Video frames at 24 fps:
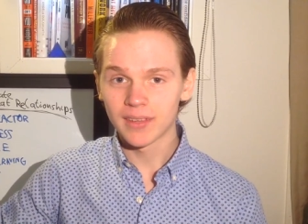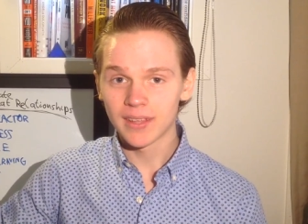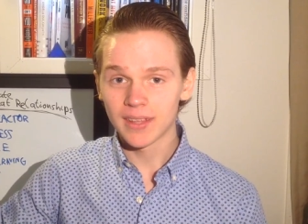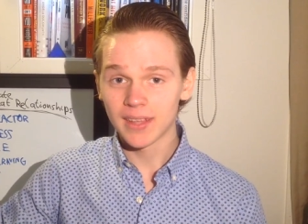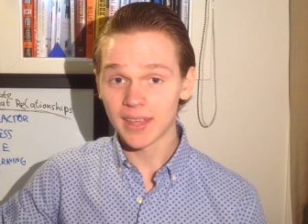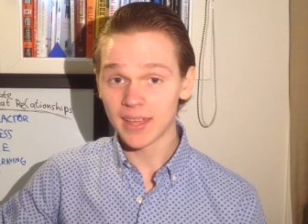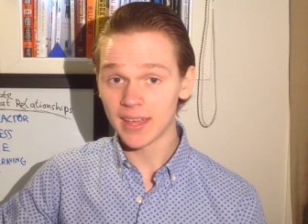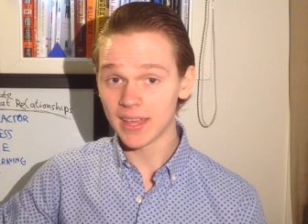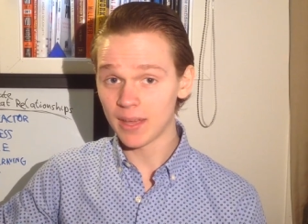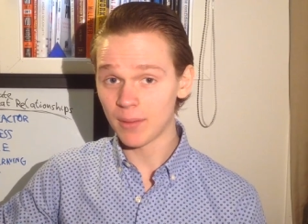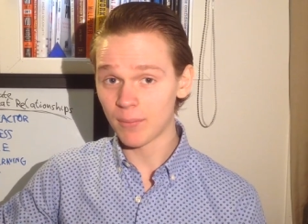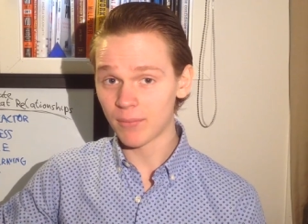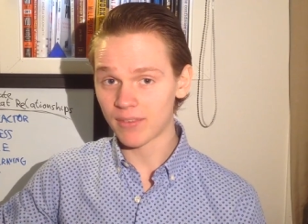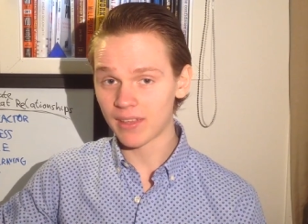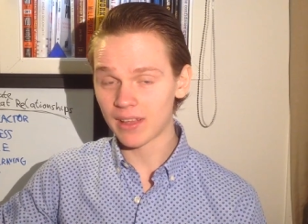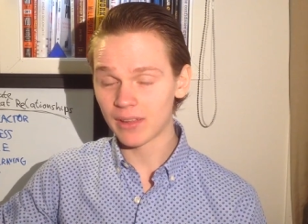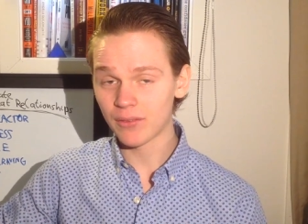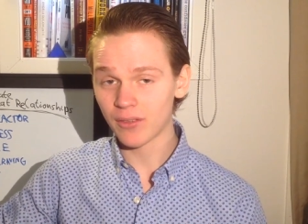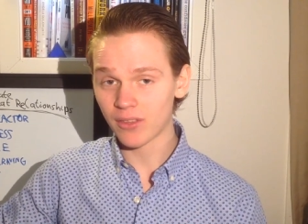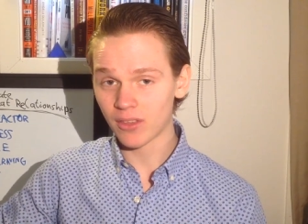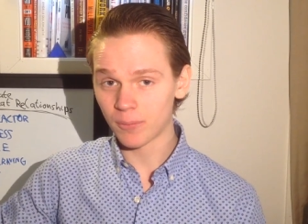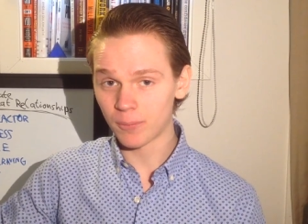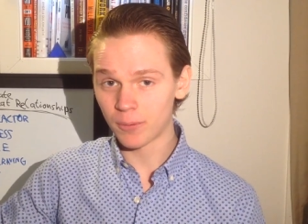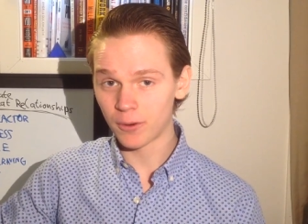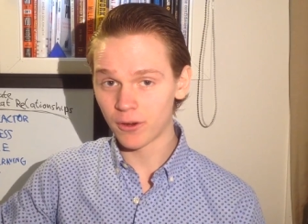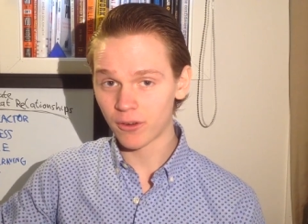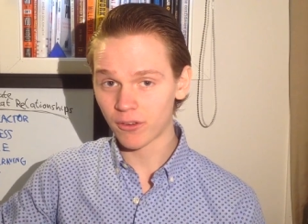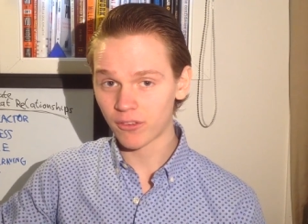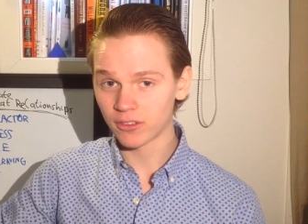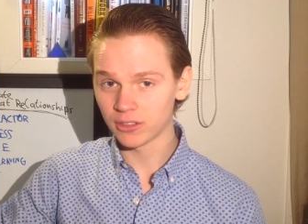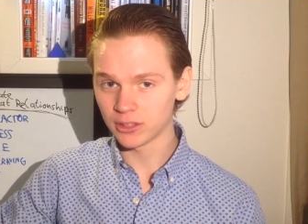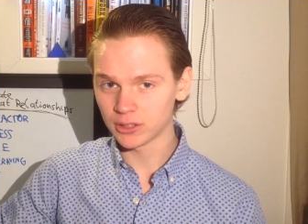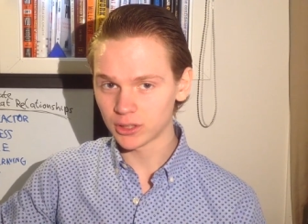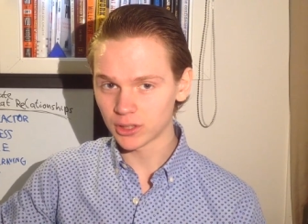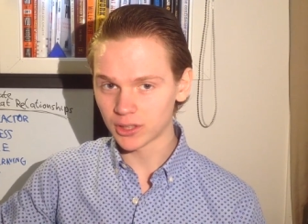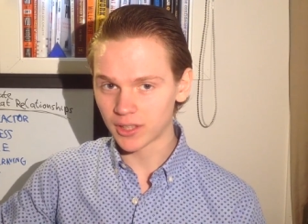He himself is a
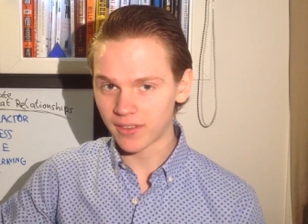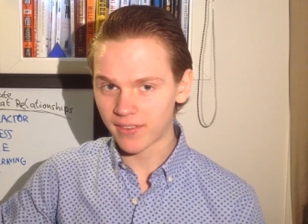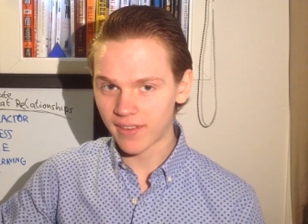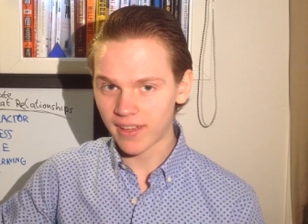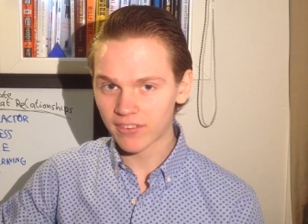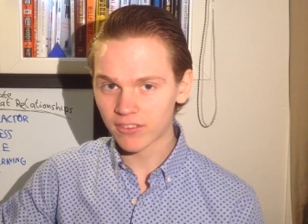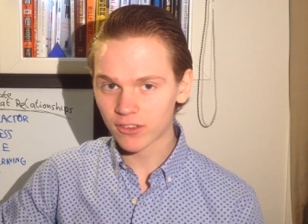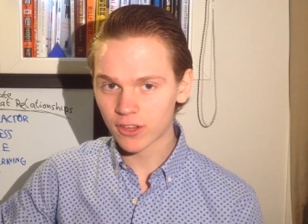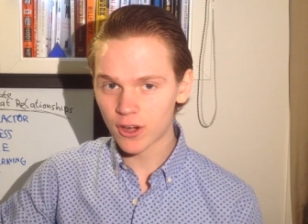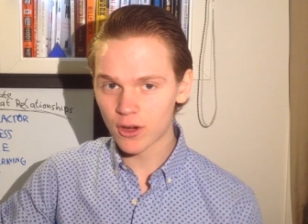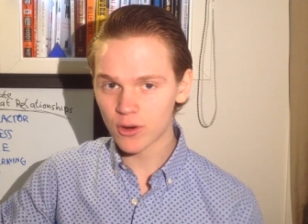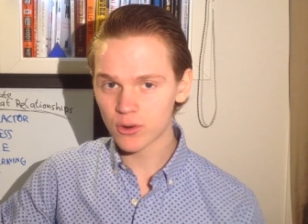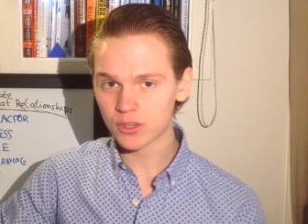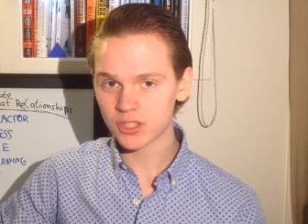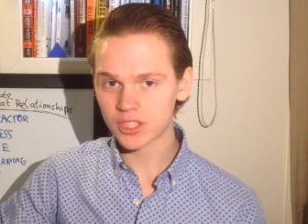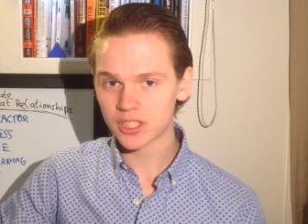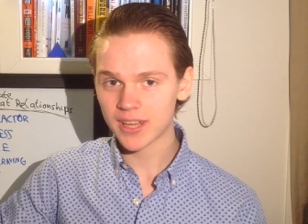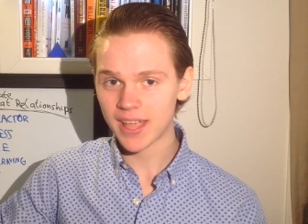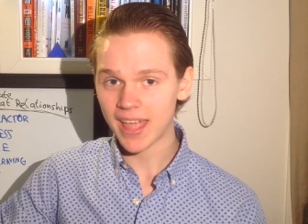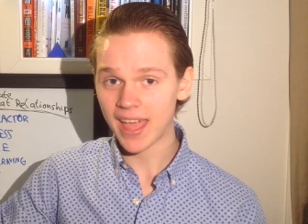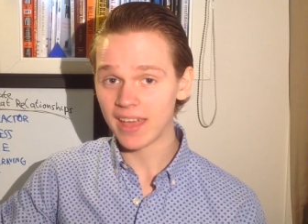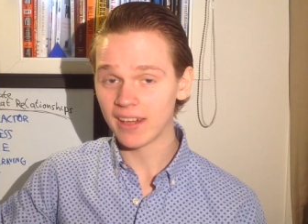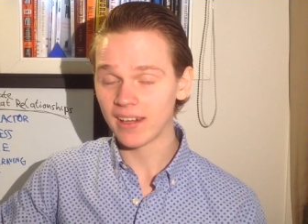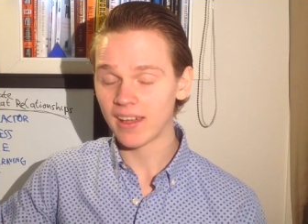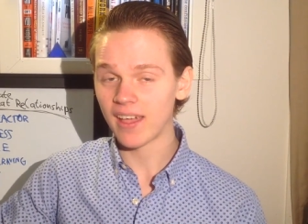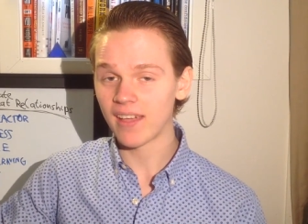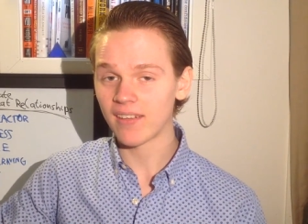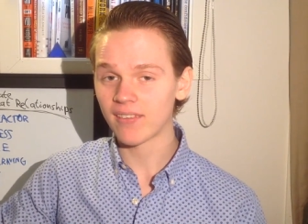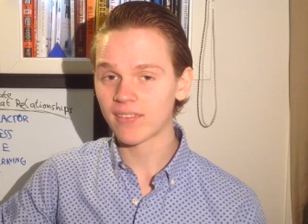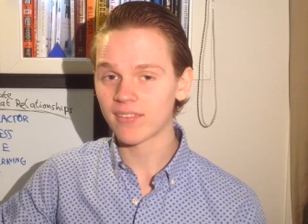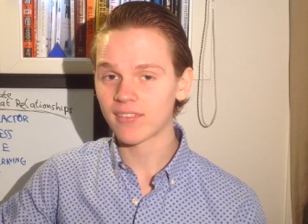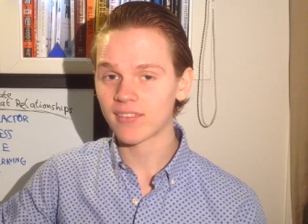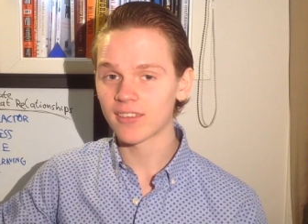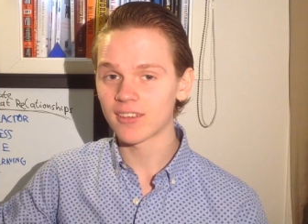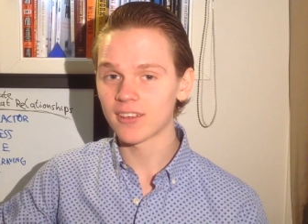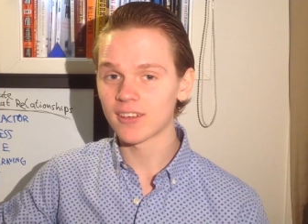personal success coach and
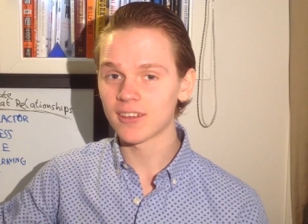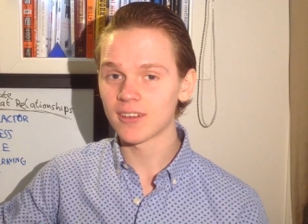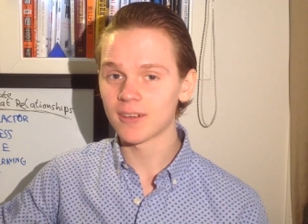has